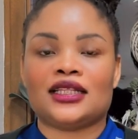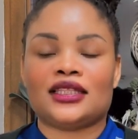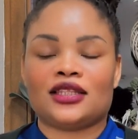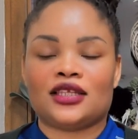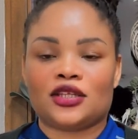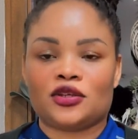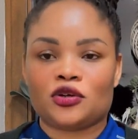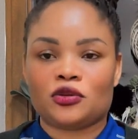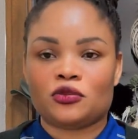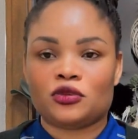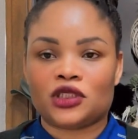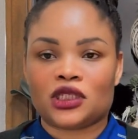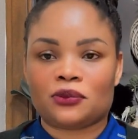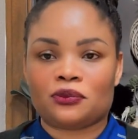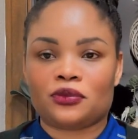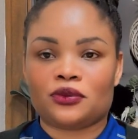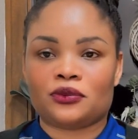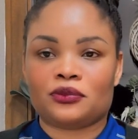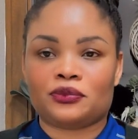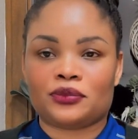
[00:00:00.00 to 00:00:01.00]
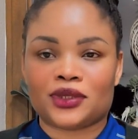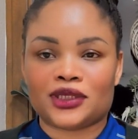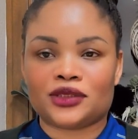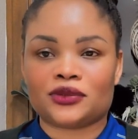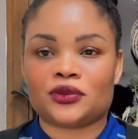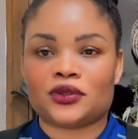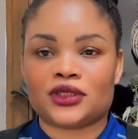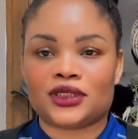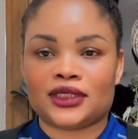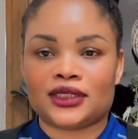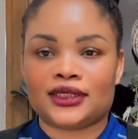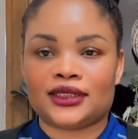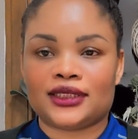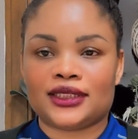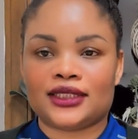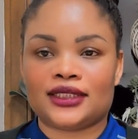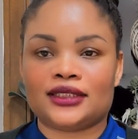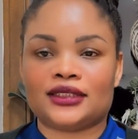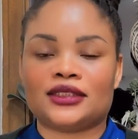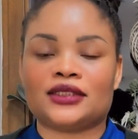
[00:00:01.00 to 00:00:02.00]
You know Mutterpass, what it
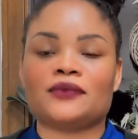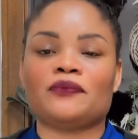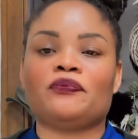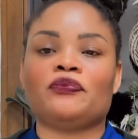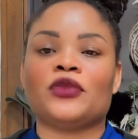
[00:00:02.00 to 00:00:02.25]
is.